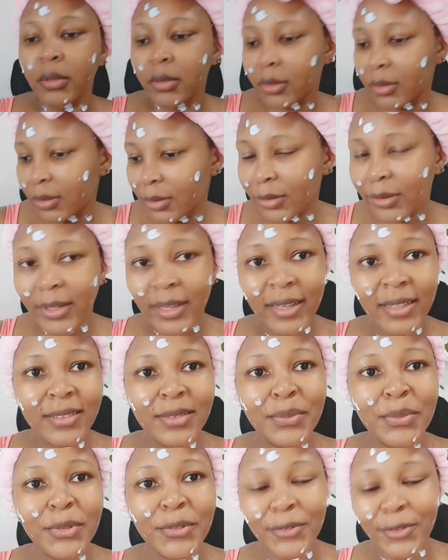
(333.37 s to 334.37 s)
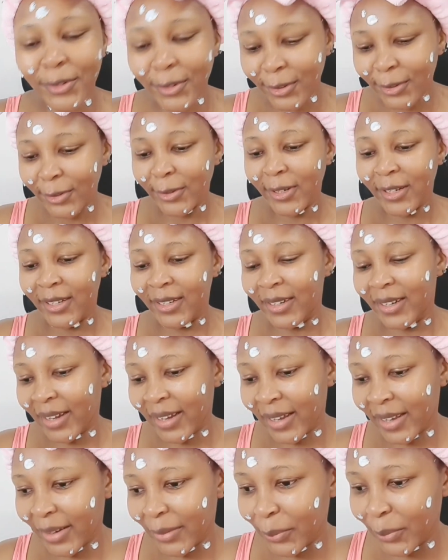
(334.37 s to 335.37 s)
So guys, before
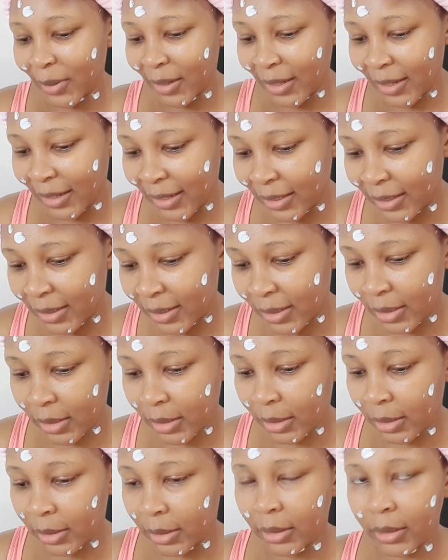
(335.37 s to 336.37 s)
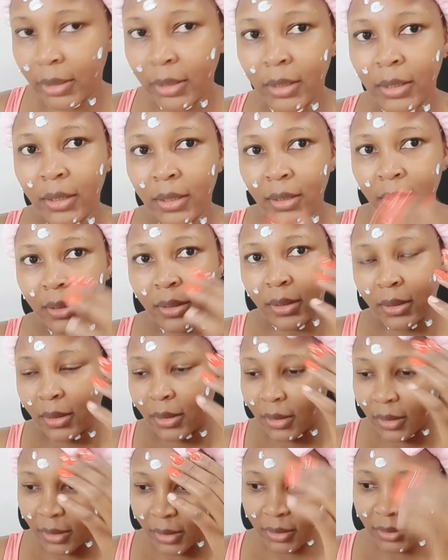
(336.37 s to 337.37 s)
I apply
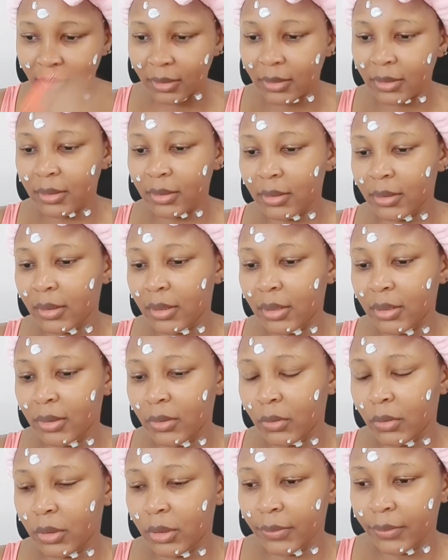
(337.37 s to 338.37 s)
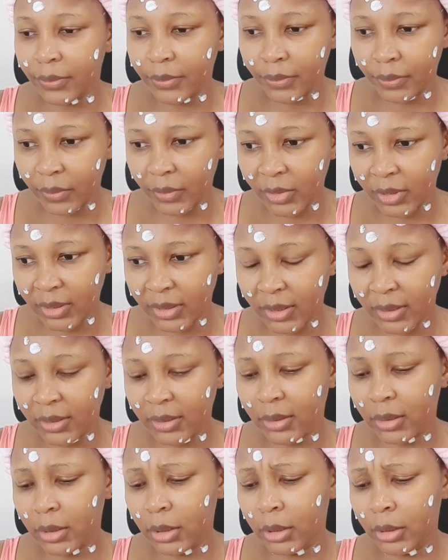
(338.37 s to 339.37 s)
this one
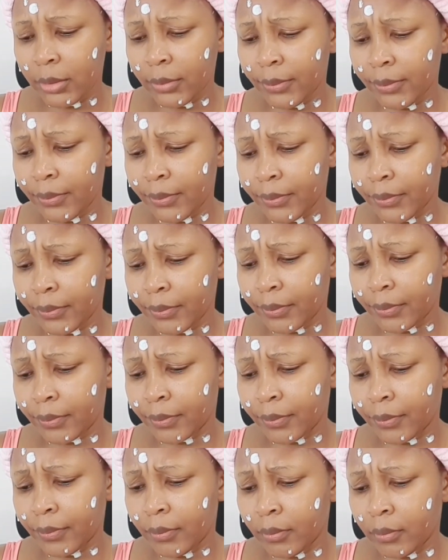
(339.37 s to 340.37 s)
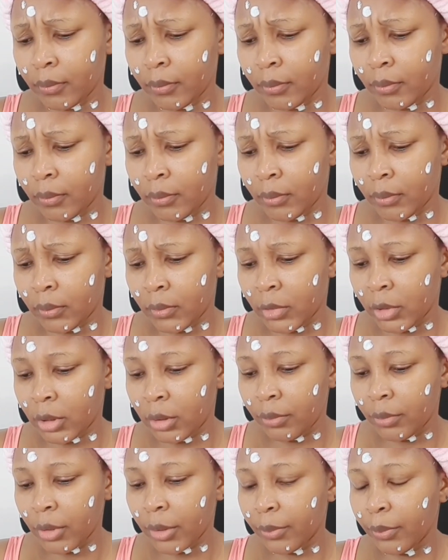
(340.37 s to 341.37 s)
sunscreen,
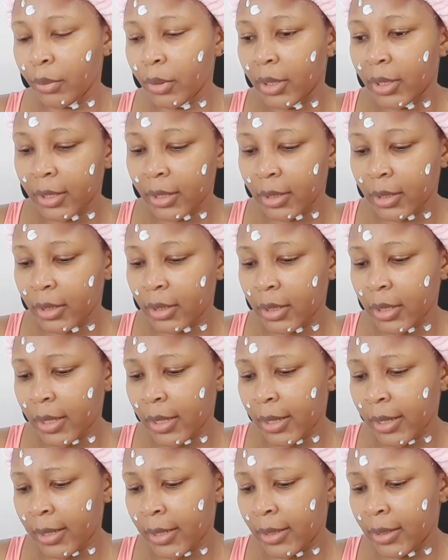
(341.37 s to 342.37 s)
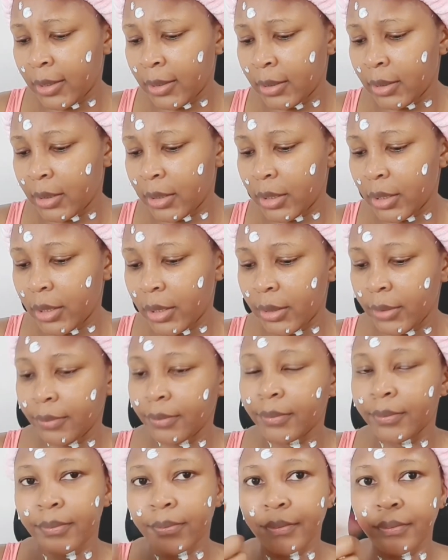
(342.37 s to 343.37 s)
let me apply the eye
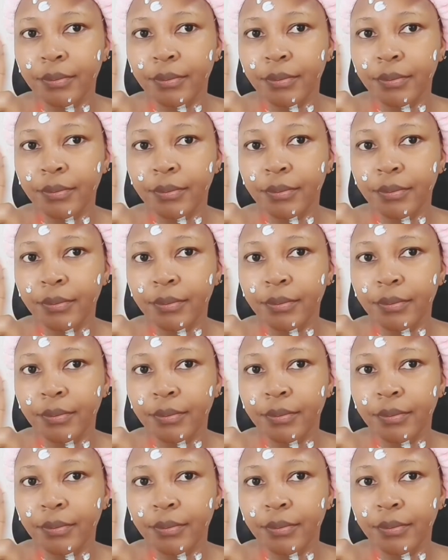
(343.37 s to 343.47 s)
cream.